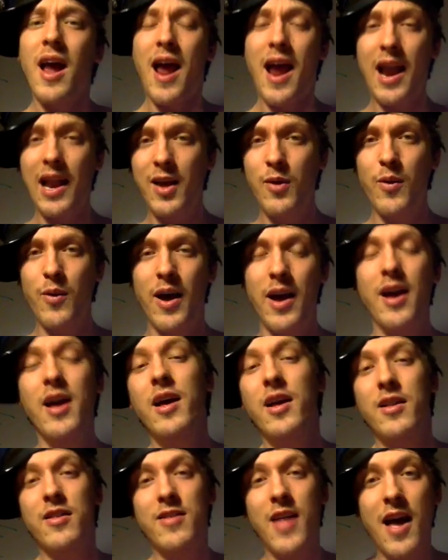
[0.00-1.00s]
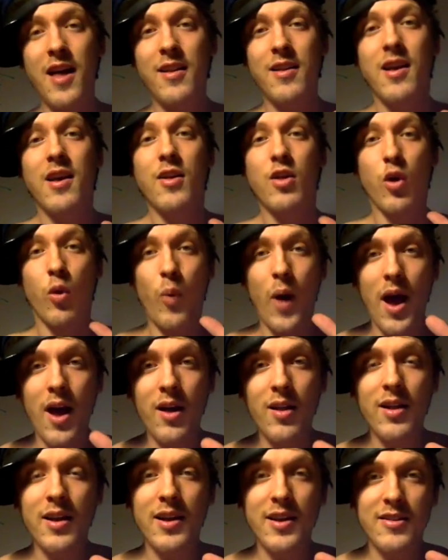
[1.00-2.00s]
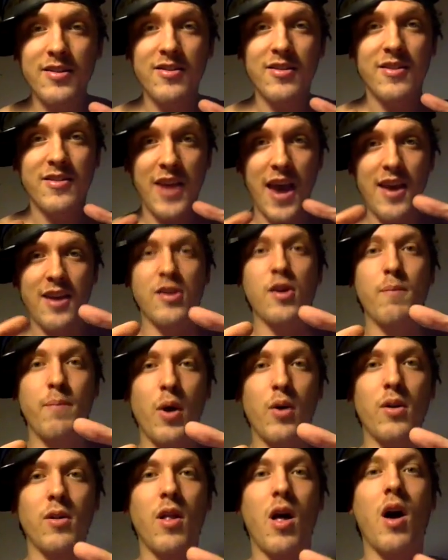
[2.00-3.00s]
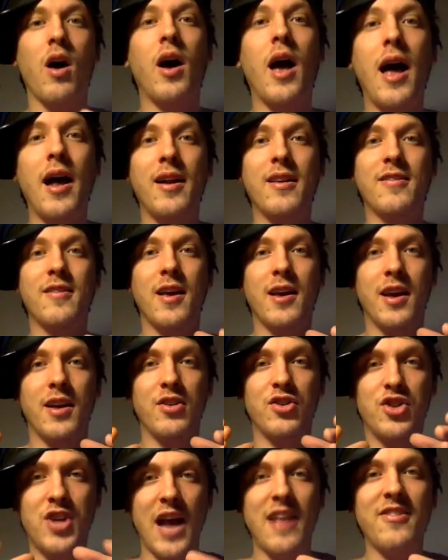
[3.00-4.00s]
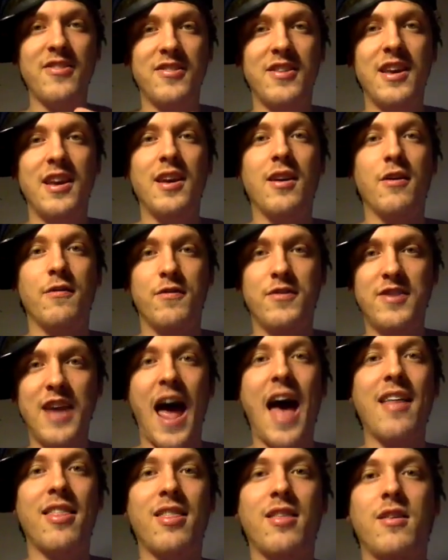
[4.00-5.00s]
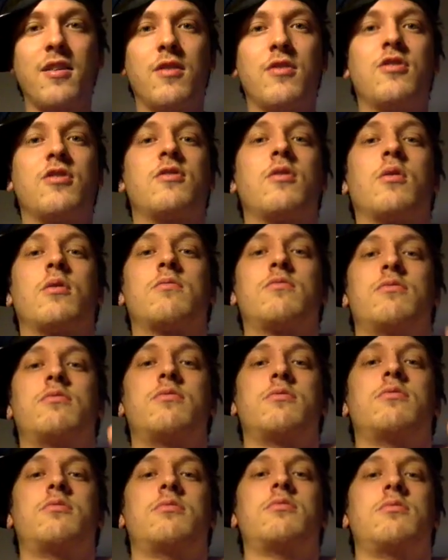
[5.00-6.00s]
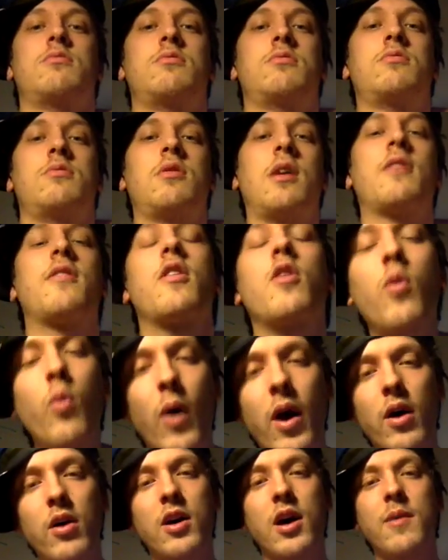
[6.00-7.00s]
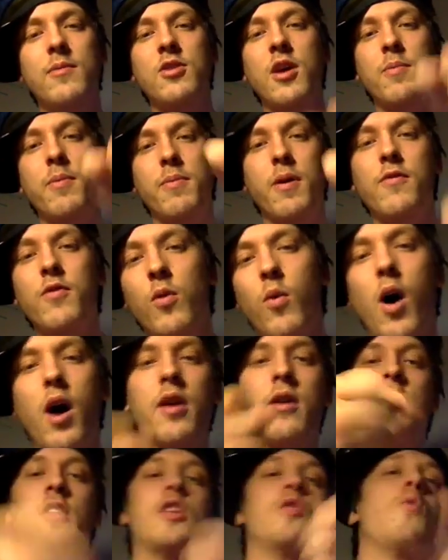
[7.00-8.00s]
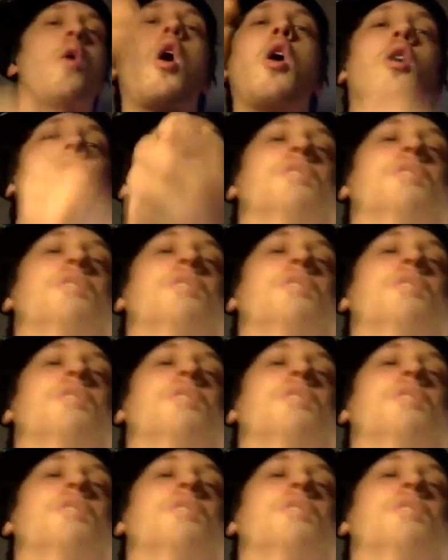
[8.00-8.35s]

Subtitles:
Anyway, then the whale is taking your boat along, and it's like a jet ski of death. You're just going, and then the whale comes up above the water, and then you haul